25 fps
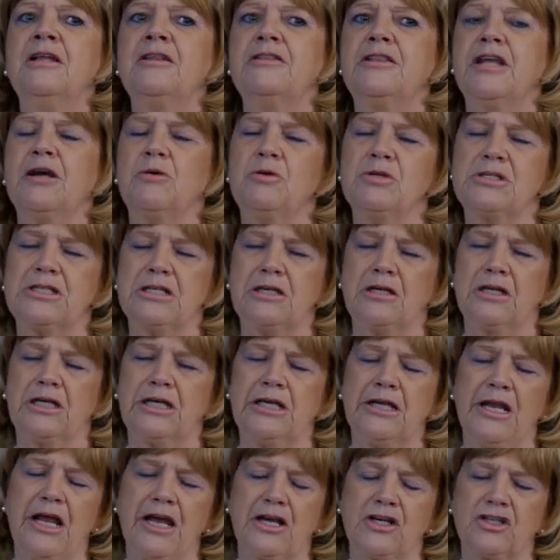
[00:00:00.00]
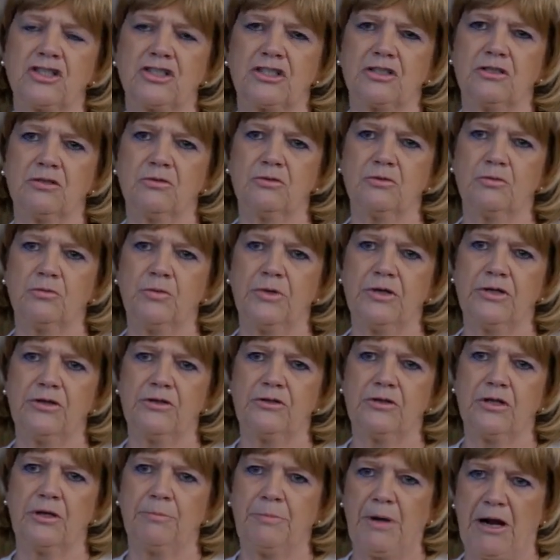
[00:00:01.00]
there was a connection with
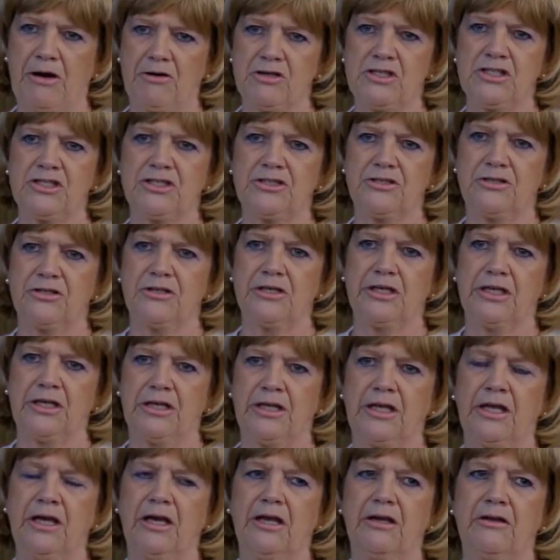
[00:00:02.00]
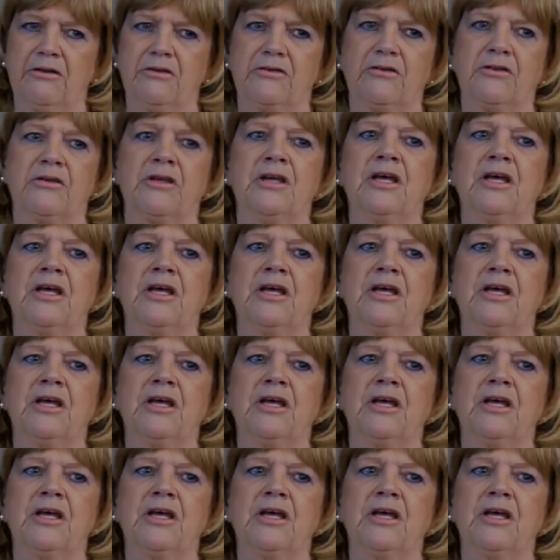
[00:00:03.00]
a barrister in Kent,